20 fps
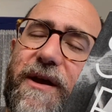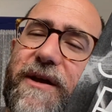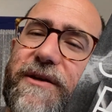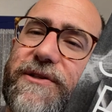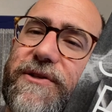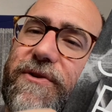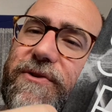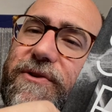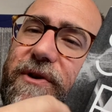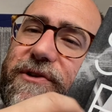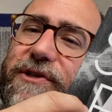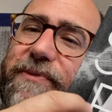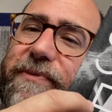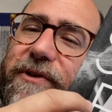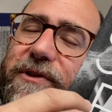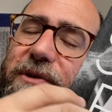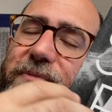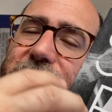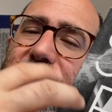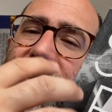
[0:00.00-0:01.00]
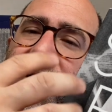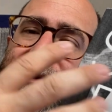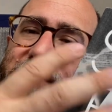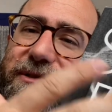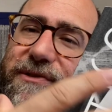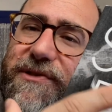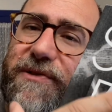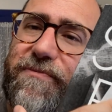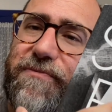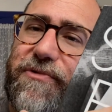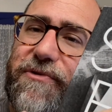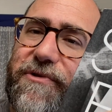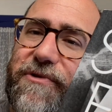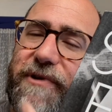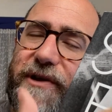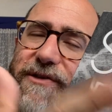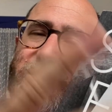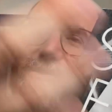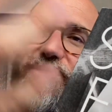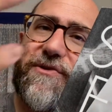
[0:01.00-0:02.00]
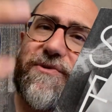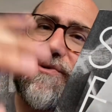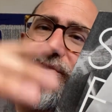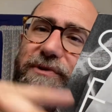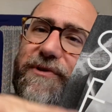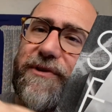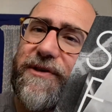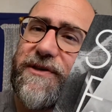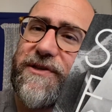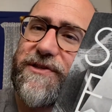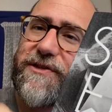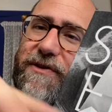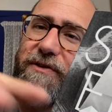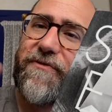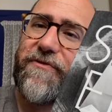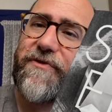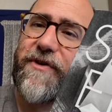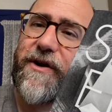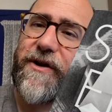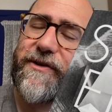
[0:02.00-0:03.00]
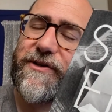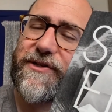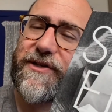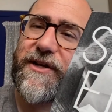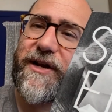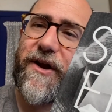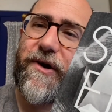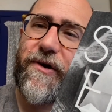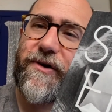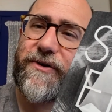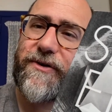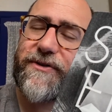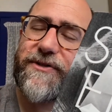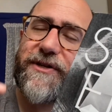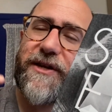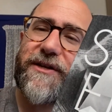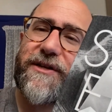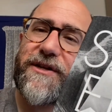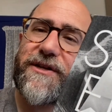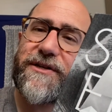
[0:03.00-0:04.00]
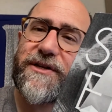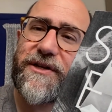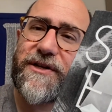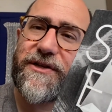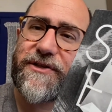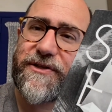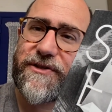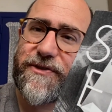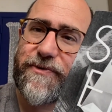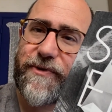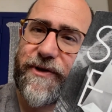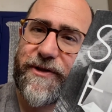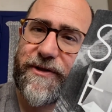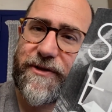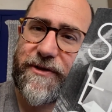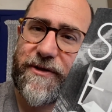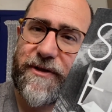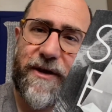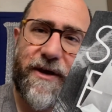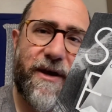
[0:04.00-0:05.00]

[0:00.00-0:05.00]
So it talks about the politics of Bucharest through these various characters that he teaches with.